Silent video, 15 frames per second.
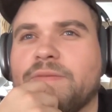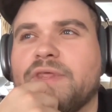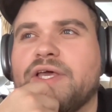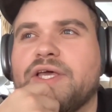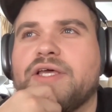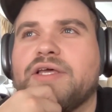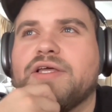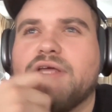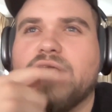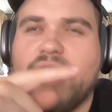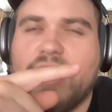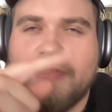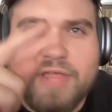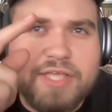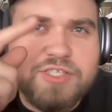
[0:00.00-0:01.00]
And
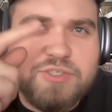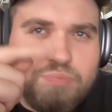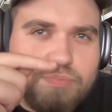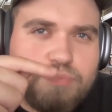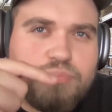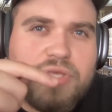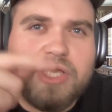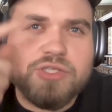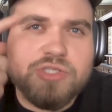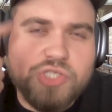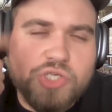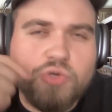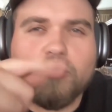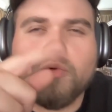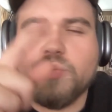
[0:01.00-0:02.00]
I think that's being
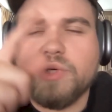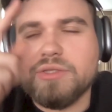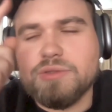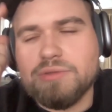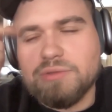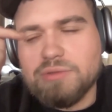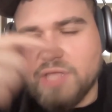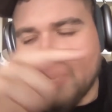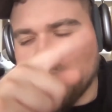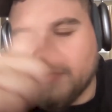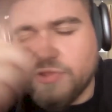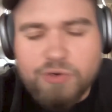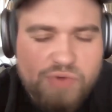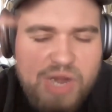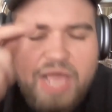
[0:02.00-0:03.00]
in tune with
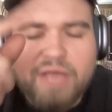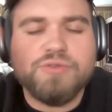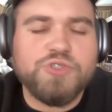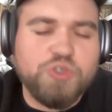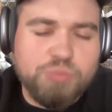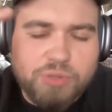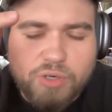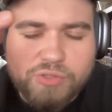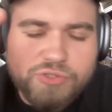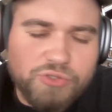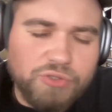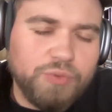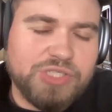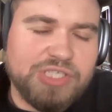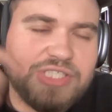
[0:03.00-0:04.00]
everything around you, but
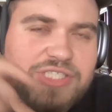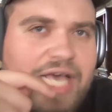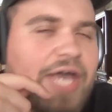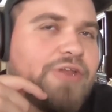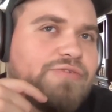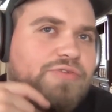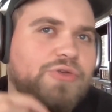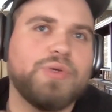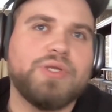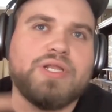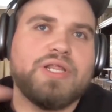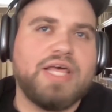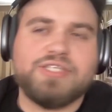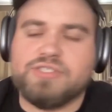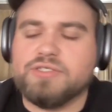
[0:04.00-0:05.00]
also what's inside of
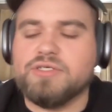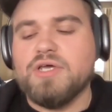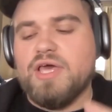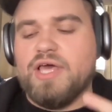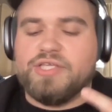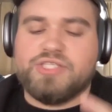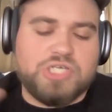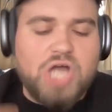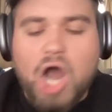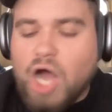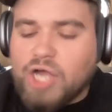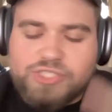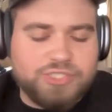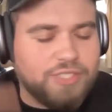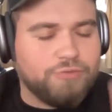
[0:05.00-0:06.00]
you. And that's a
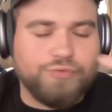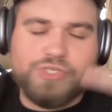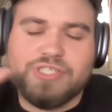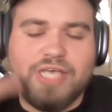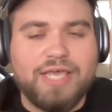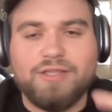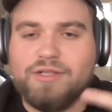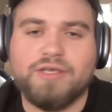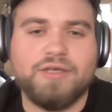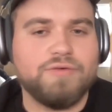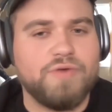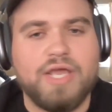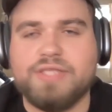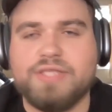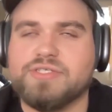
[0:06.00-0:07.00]
constant
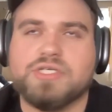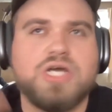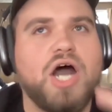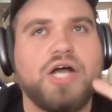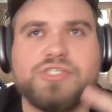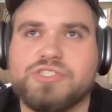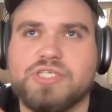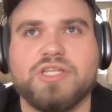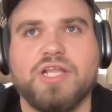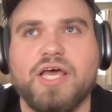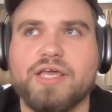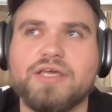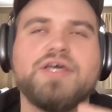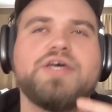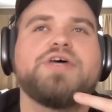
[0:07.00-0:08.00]
recycling, right? It's a constant
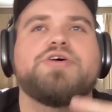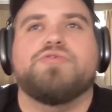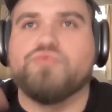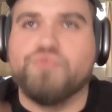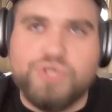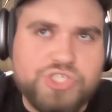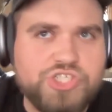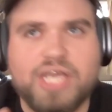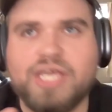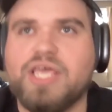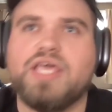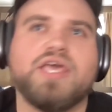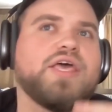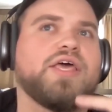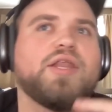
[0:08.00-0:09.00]
like
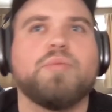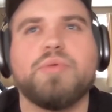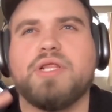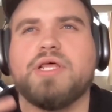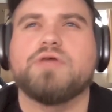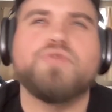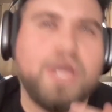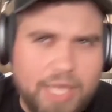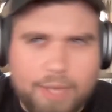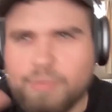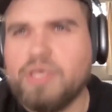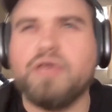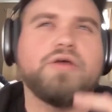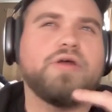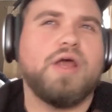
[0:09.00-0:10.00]
rechecking in and being like, right,
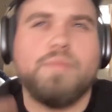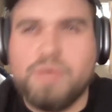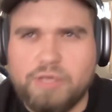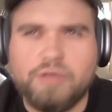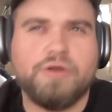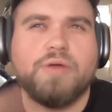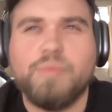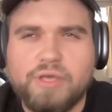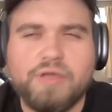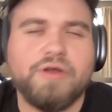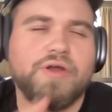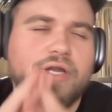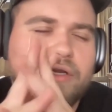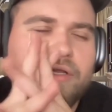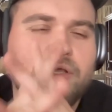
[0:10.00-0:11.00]
I'm here.
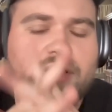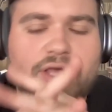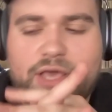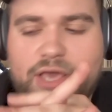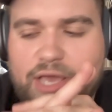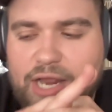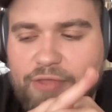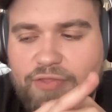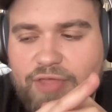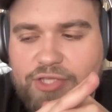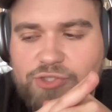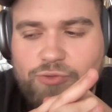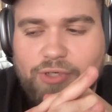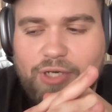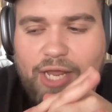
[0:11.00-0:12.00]
And I think
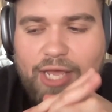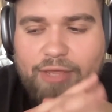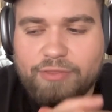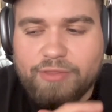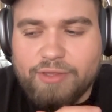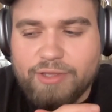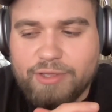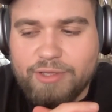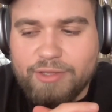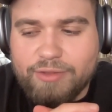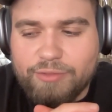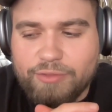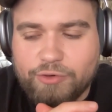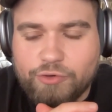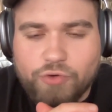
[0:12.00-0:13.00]
that's sort of like
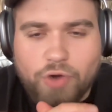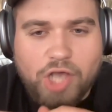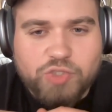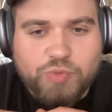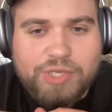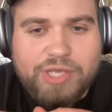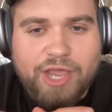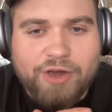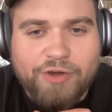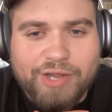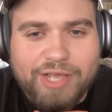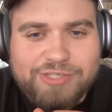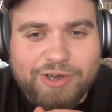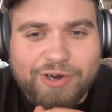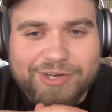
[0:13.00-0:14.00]
the cross we
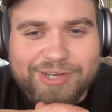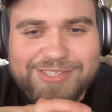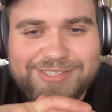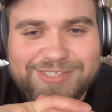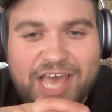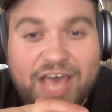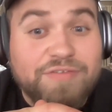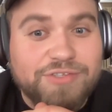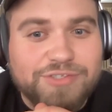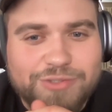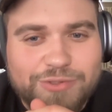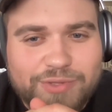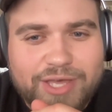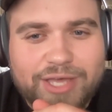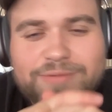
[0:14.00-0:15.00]
carry as artists, having
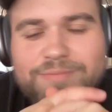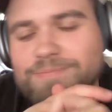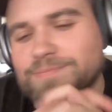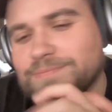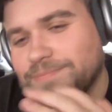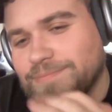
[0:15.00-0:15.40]
to do that.